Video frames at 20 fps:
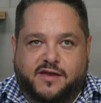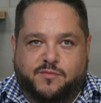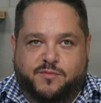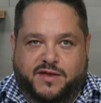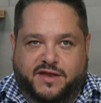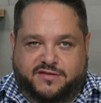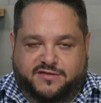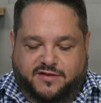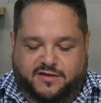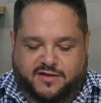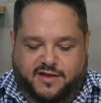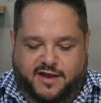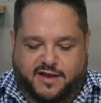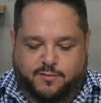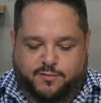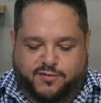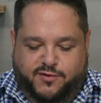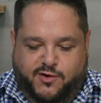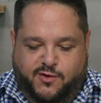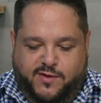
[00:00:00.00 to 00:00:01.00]
Pixel
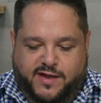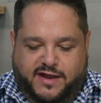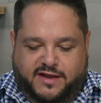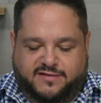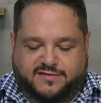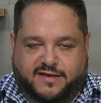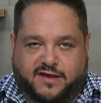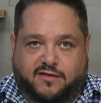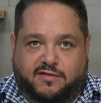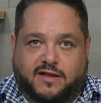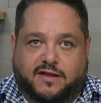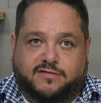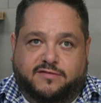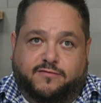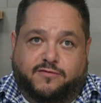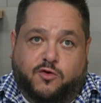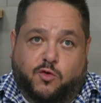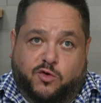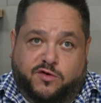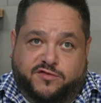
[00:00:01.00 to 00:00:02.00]
9 Pro XL. Let's,
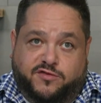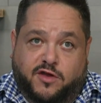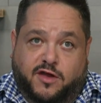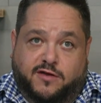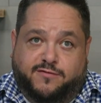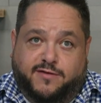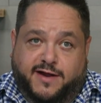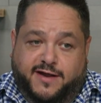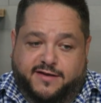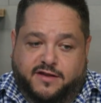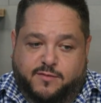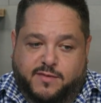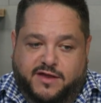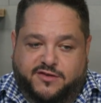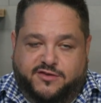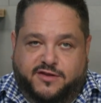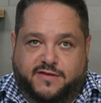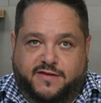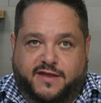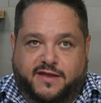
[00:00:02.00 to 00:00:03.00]
of course, not forget to
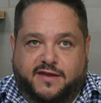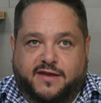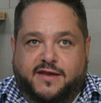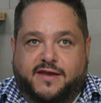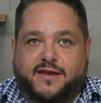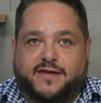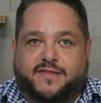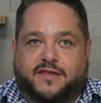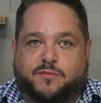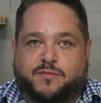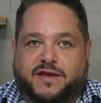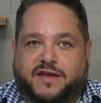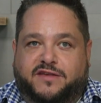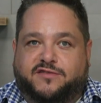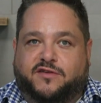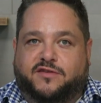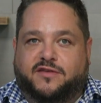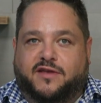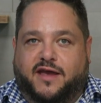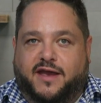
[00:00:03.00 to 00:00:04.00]
mention the
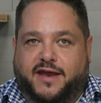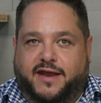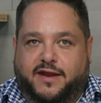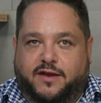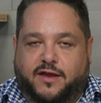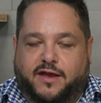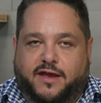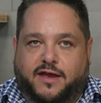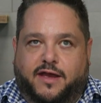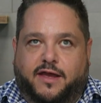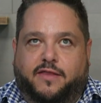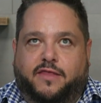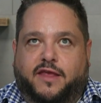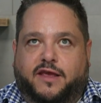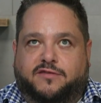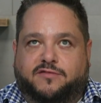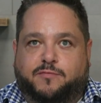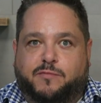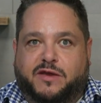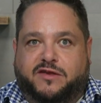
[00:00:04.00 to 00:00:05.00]
Pixel 9 and the
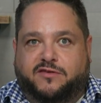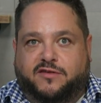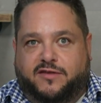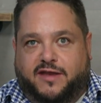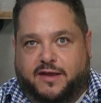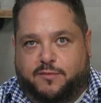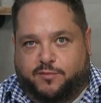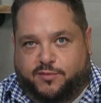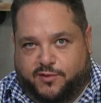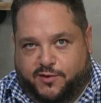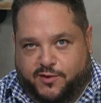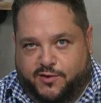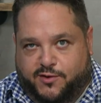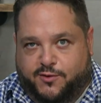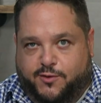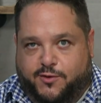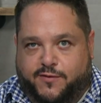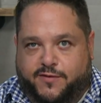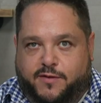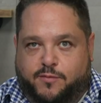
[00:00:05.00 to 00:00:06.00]
Pixel 9
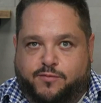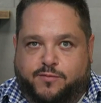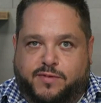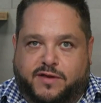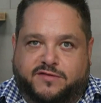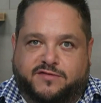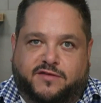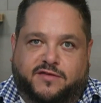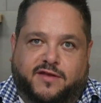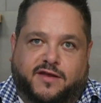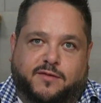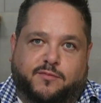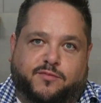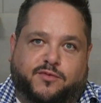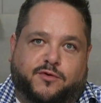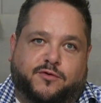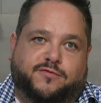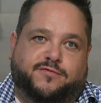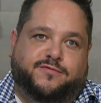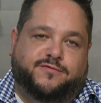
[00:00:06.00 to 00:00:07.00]
Pro and the Pixel 9
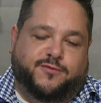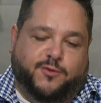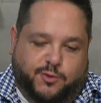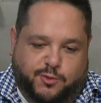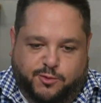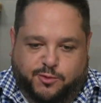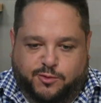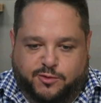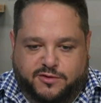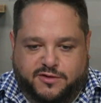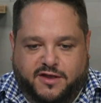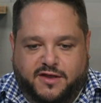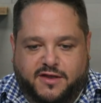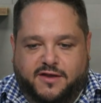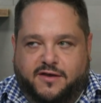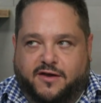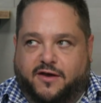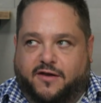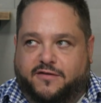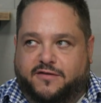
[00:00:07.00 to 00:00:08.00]
Pro Fold,
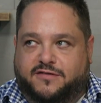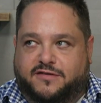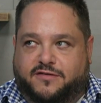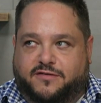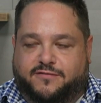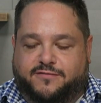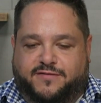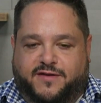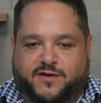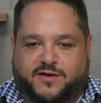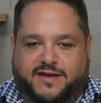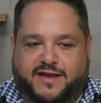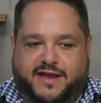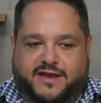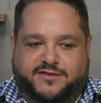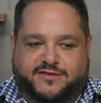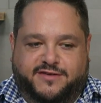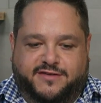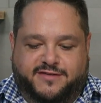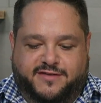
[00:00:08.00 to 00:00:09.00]
all these different
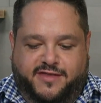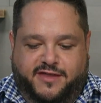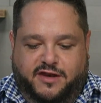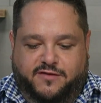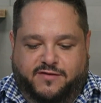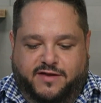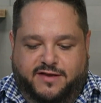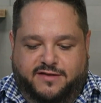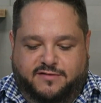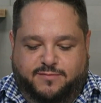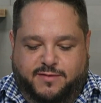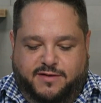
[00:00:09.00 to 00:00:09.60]
variations of the device.